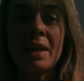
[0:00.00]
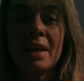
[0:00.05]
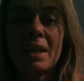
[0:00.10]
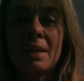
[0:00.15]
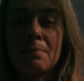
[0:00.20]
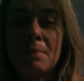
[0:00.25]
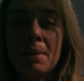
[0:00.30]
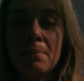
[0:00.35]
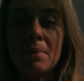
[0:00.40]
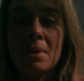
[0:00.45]

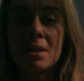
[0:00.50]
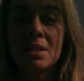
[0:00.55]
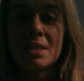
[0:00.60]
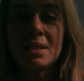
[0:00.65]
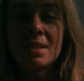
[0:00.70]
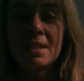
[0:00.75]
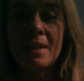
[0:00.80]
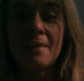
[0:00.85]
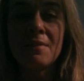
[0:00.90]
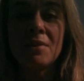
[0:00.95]
like maybe a
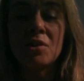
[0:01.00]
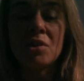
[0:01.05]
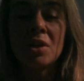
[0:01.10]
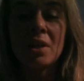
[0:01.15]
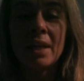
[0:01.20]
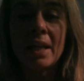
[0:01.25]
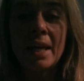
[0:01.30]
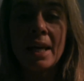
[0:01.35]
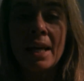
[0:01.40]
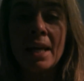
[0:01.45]
7 or
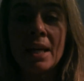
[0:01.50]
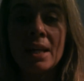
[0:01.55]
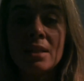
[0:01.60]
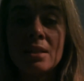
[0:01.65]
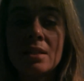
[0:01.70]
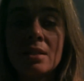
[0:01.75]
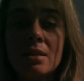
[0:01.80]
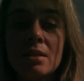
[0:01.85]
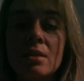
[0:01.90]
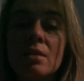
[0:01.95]
an
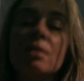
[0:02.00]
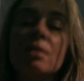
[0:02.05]
8.